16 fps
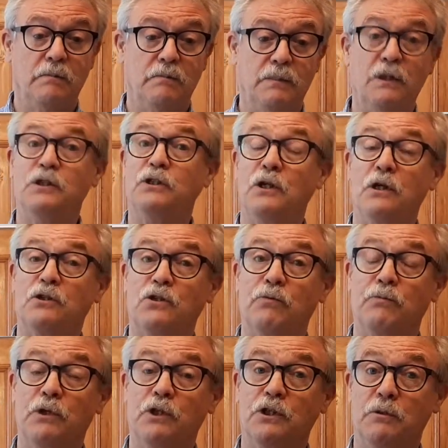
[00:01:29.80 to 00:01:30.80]
But it's not
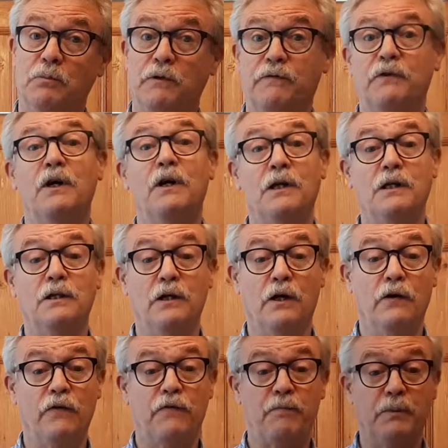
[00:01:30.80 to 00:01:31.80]
something to be frightened
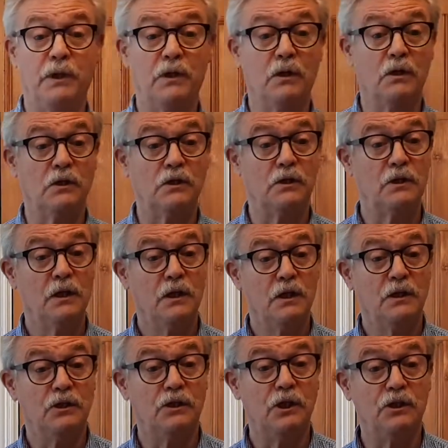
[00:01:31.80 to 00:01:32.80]
of because
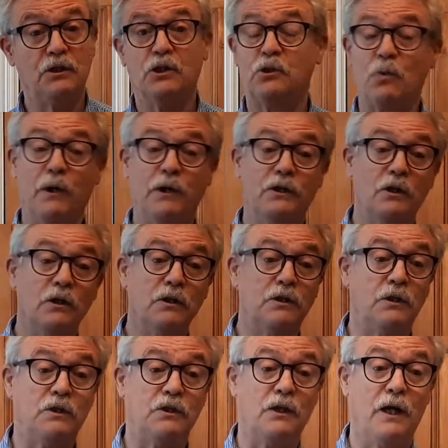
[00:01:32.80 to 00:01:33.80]
Jesus went on
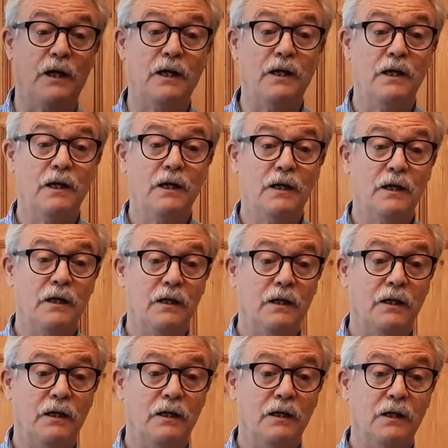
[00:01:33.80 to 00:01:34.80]
to say,
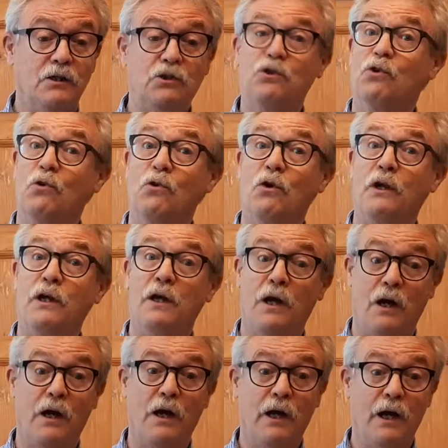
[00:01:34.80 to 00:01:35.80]
And surely
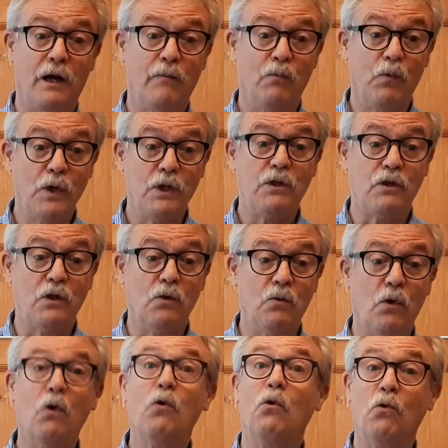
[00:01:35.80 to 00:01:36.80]
I am with
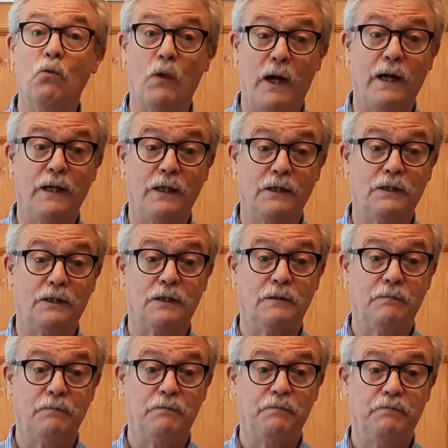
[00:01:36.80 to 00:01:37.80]
you always
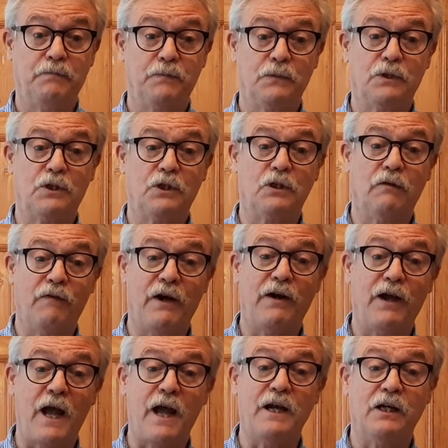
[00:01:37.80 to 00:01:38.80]
to the
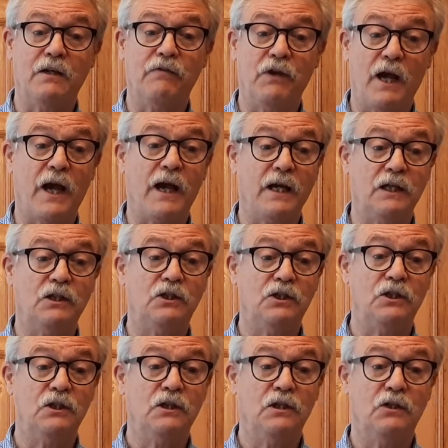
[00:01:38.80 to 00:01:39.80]
very end of the
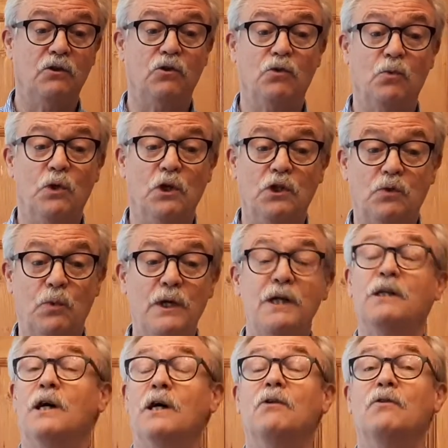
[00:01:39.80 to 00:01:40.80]
age. In other words,
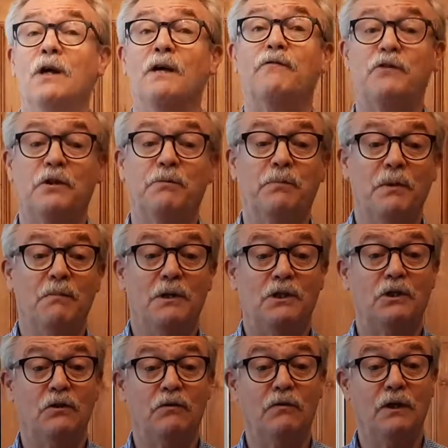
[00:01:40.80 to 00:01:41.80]
we don't have to be
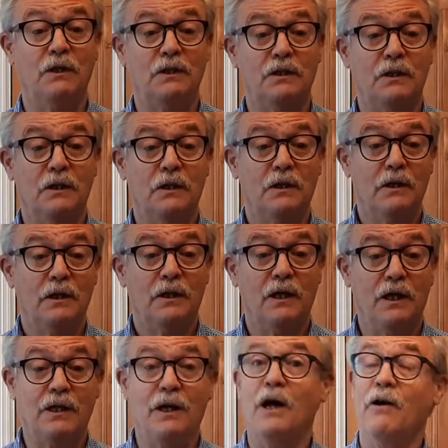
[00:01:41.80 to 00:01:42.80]
missionaries
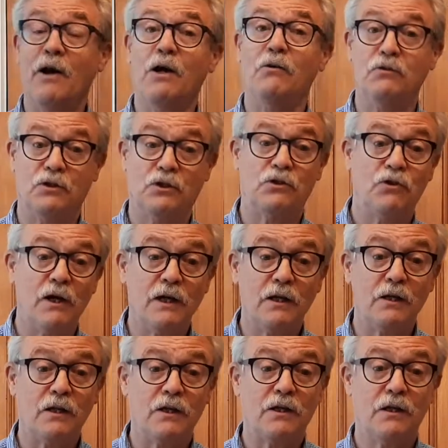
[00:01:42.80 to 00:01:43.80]
in our own
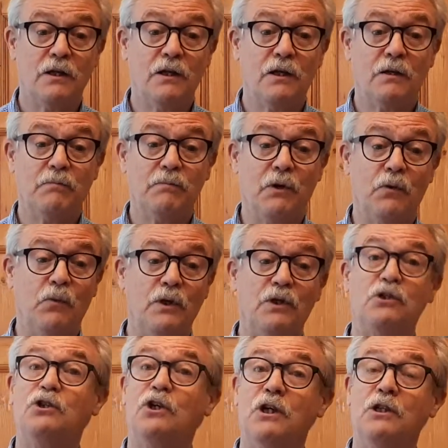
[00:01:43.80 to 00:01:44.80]
strength, but
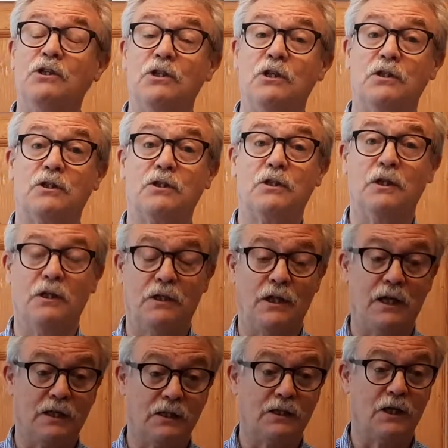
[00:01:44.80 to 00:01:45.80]
with Jesus at
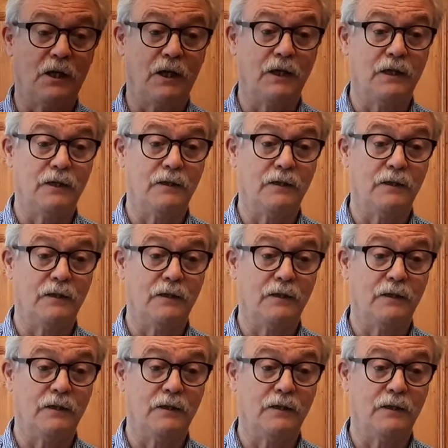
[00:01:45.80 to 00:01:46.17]
our side.